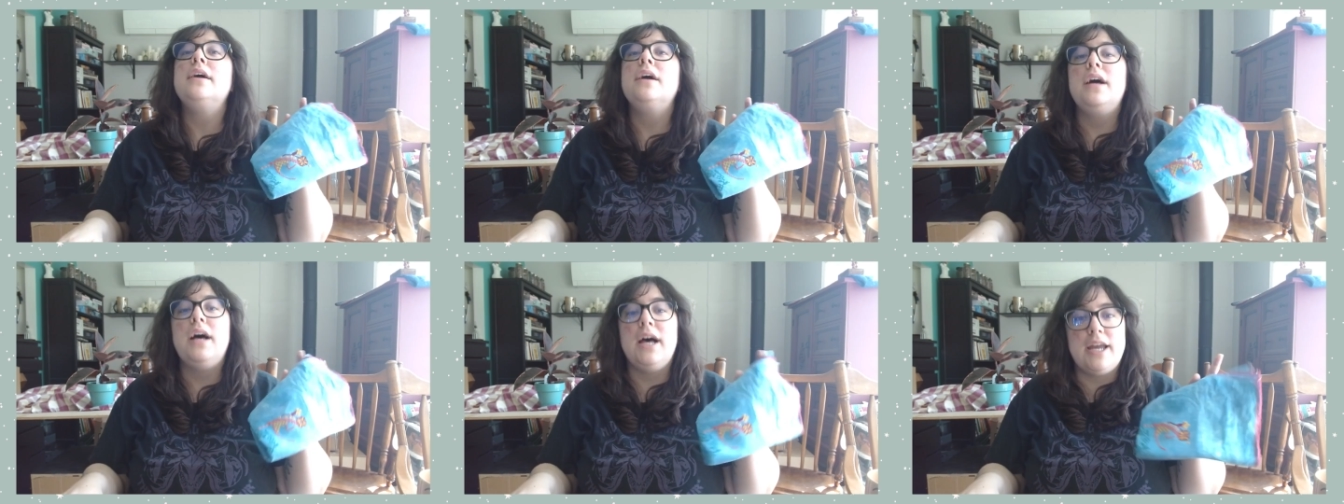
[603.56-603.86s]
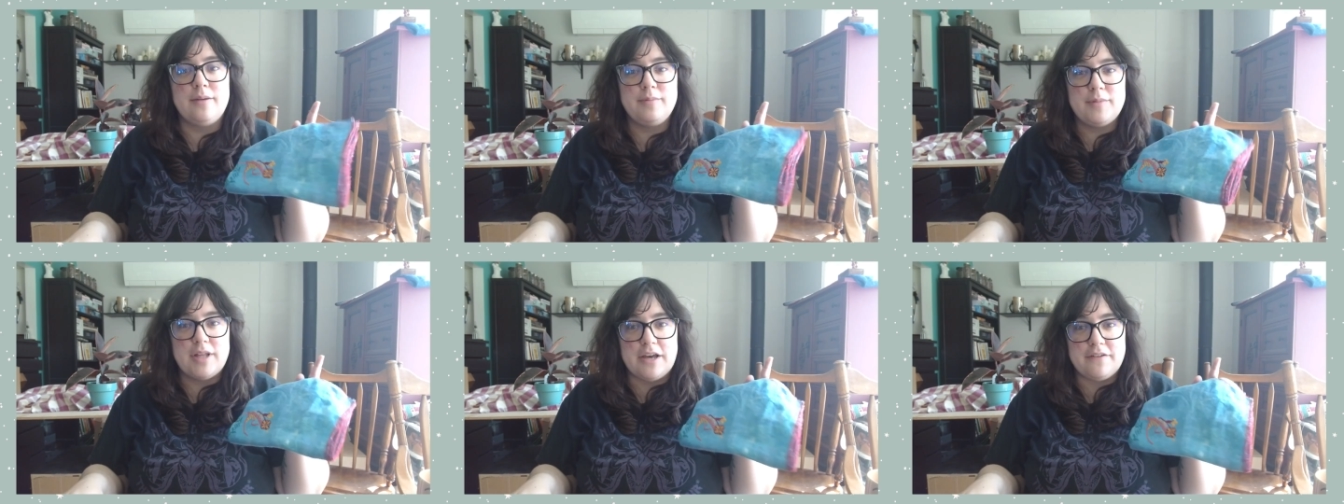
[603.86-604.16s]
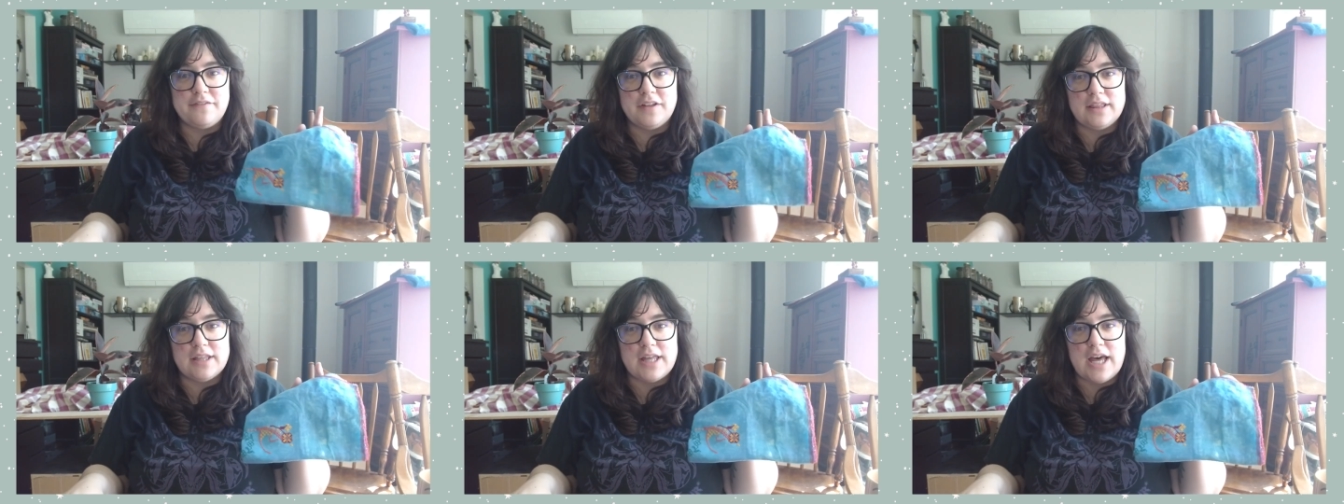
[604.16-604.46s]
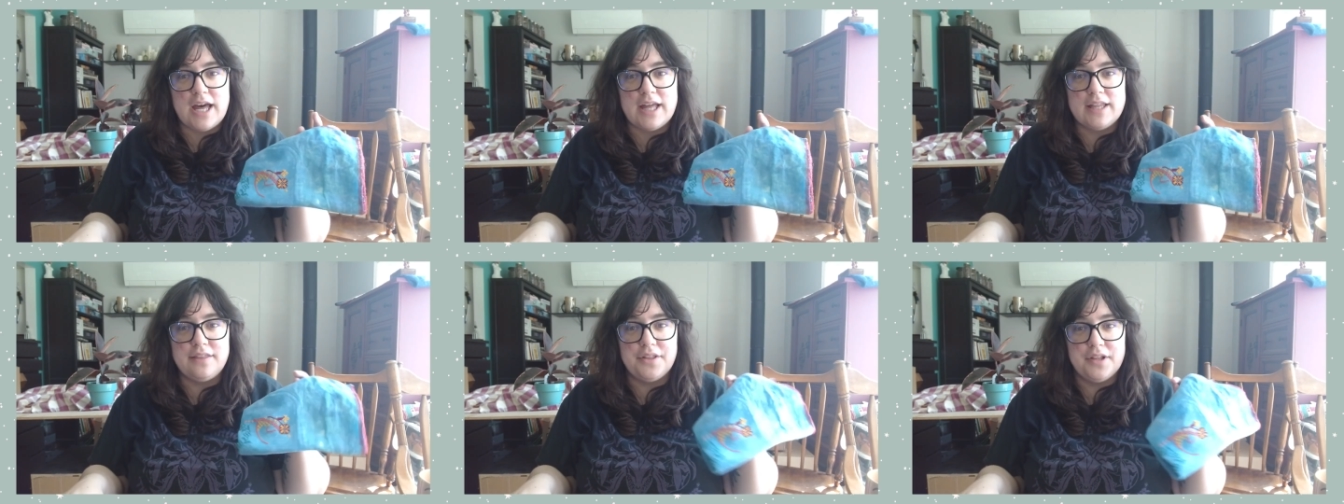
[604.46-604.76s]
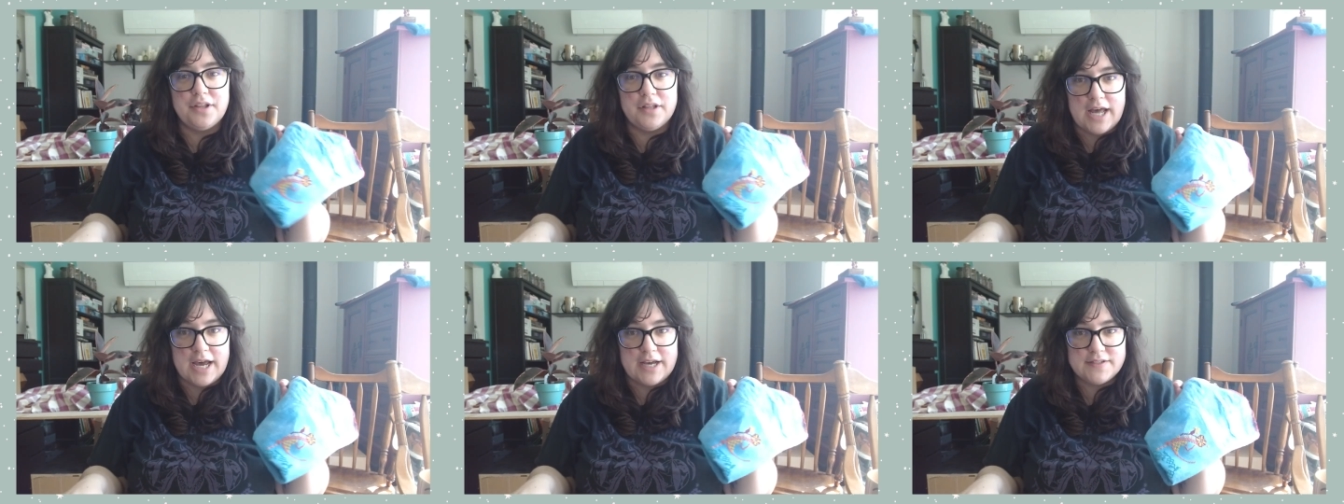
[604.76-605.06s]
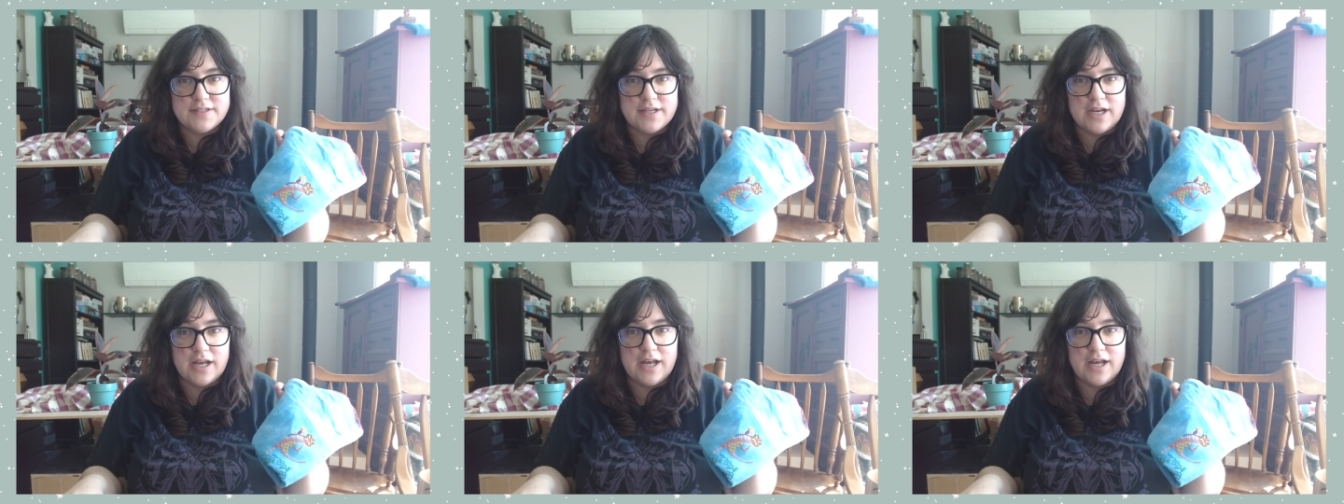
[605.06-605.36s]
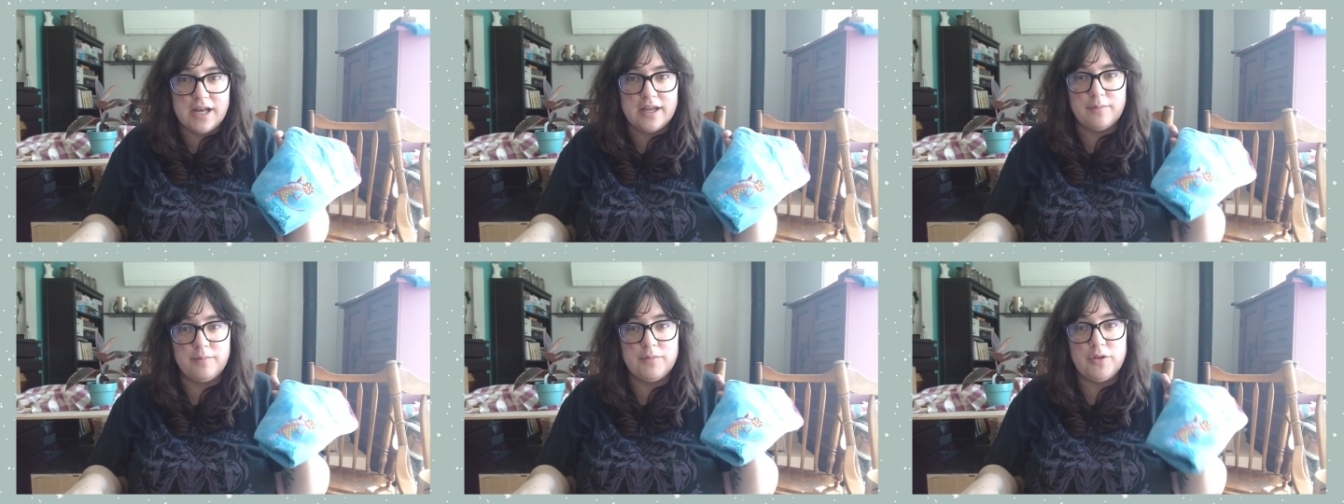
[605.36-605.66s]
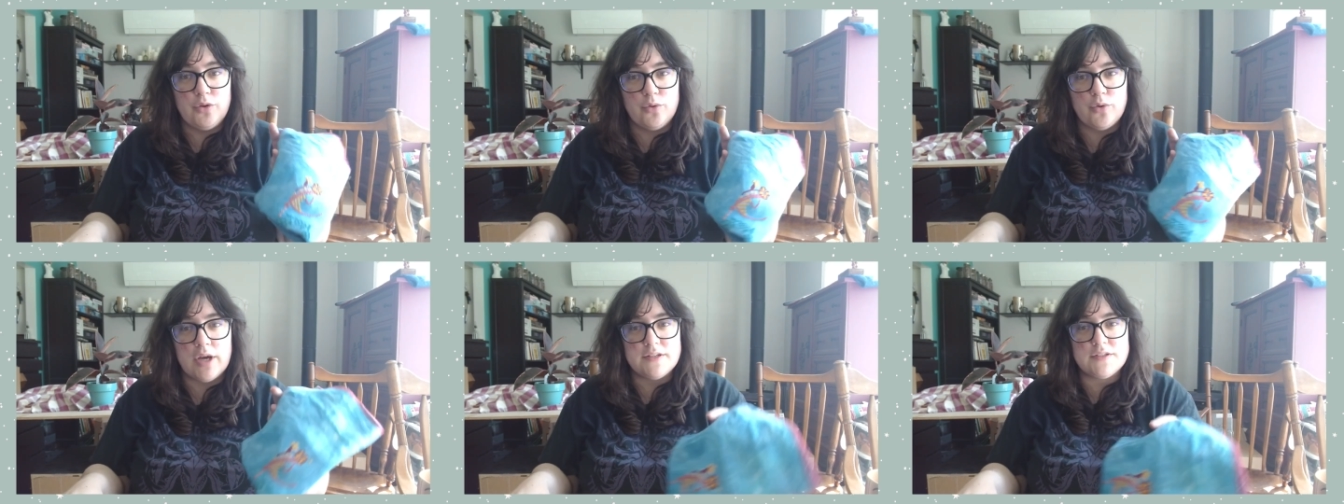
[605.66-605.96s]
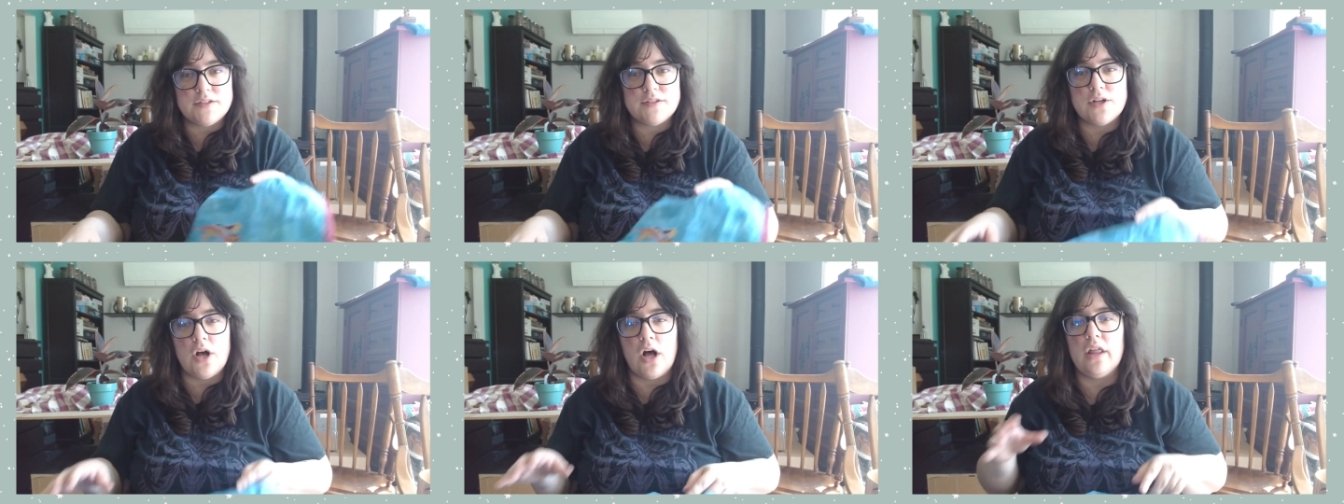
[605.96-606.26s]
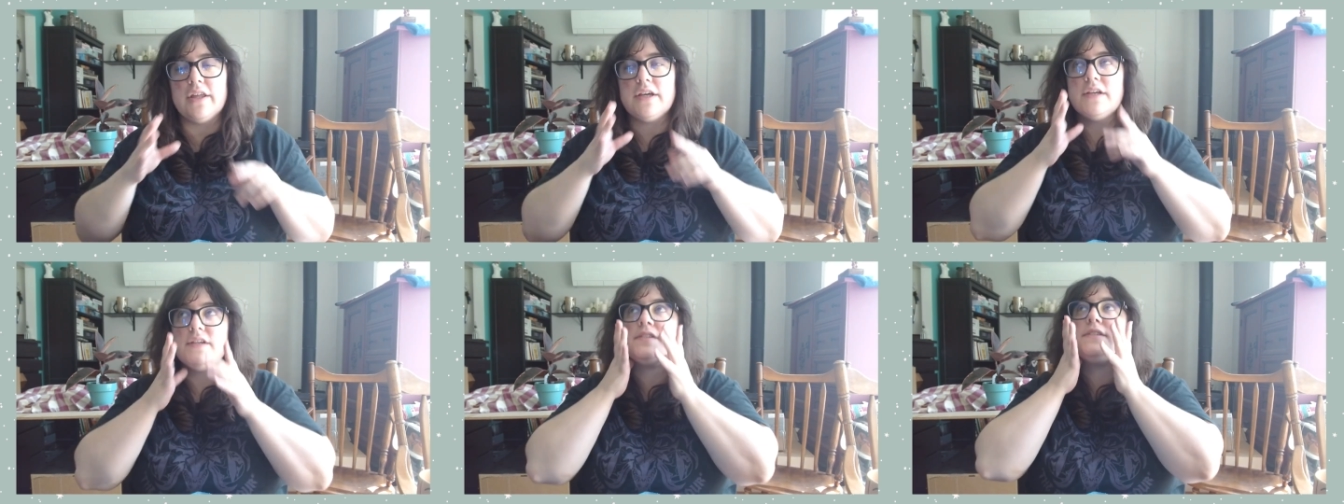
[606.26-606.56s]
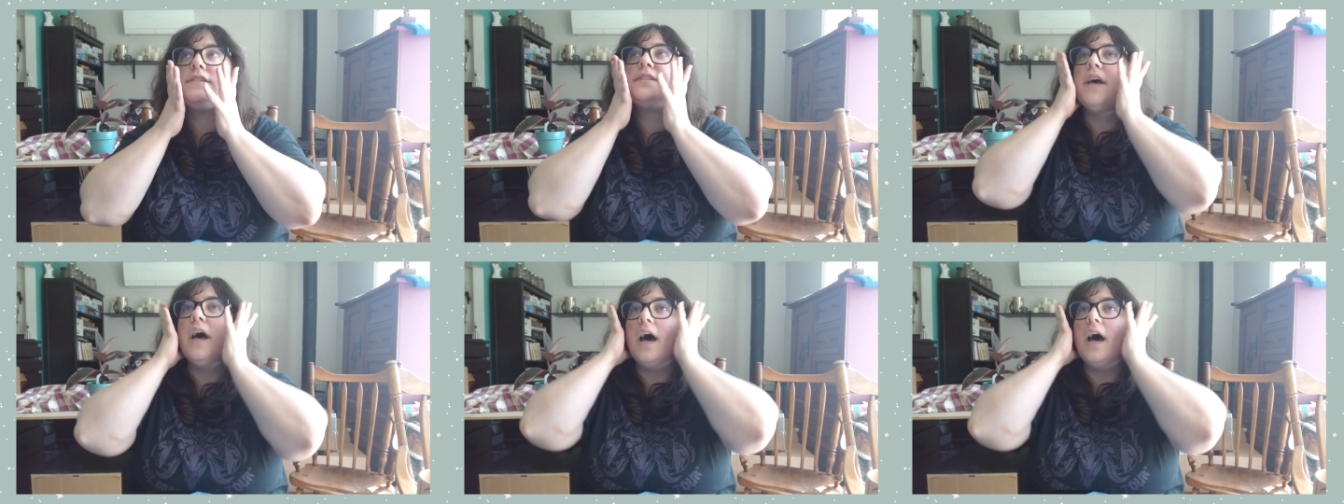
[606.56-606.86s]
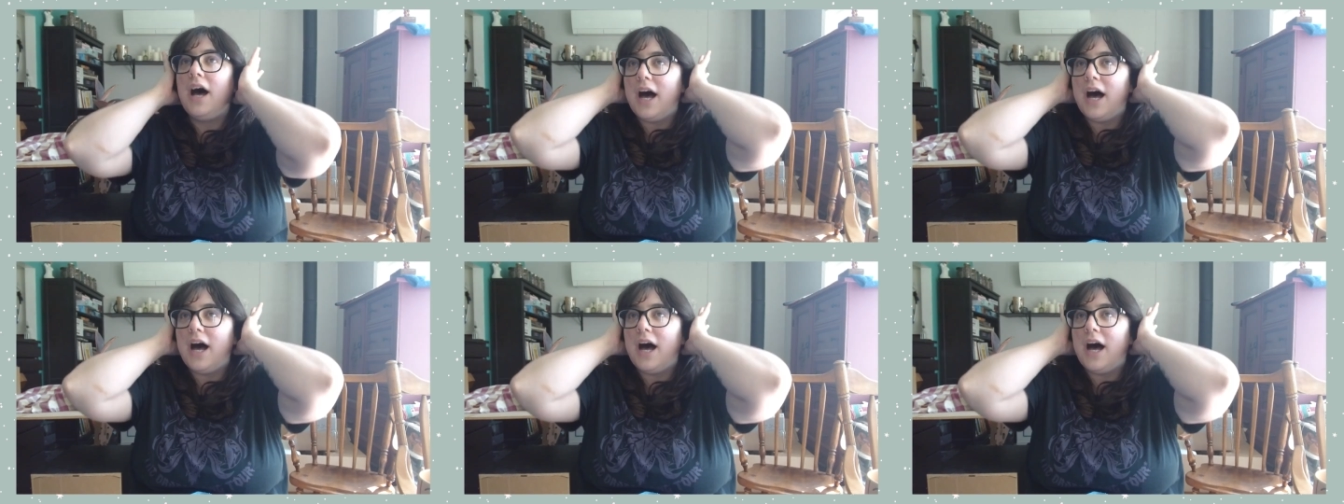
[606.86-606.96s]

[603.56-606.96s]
I am laughing that the last time you guys saw this,